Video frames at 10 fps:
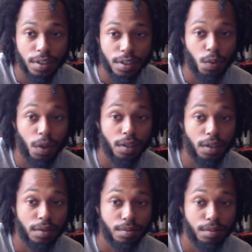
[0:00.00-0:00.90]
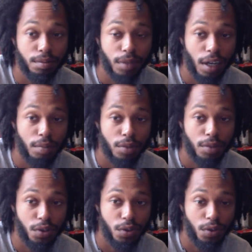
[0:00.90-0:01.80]
what comes to
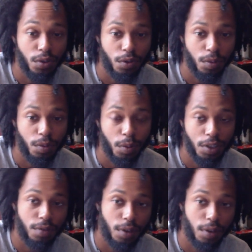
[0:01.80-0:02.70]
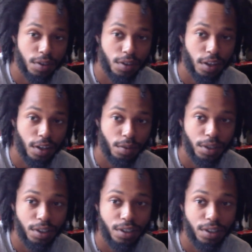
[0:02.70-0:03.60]
you. You feel me? What you focus on, what
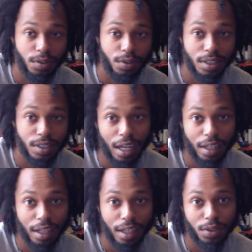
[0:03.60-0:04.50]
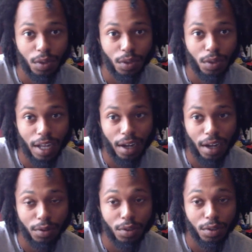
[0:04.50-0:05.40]
you decide to allow
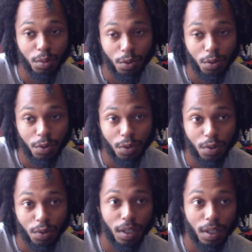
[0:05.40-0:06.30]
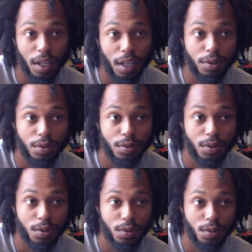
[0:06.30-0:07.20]
to move you, to allow you
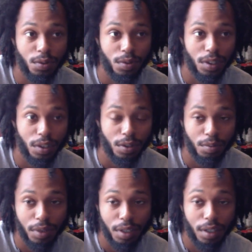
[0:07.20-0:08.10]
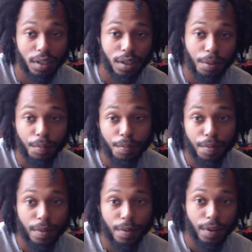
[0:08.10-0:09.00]
to, you know,
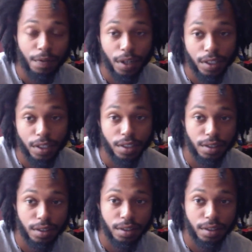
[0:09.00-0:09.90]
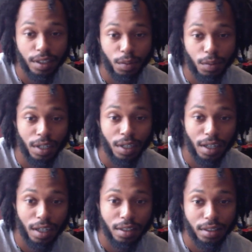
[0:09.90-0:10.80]
function and whatnot
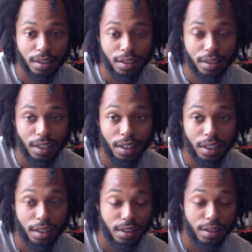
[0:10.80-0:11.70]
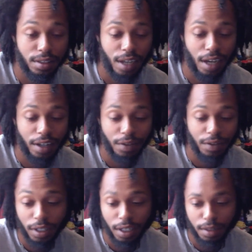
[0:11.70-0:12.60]
is kind of
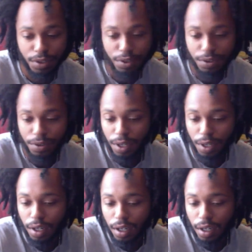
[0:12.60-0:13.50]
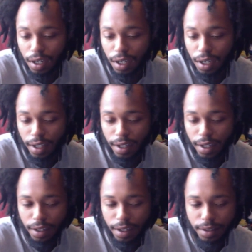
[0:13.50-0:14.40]
what comes to you.
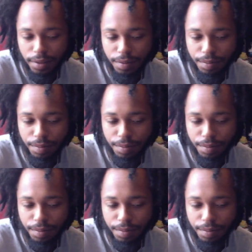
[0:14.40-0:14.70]
And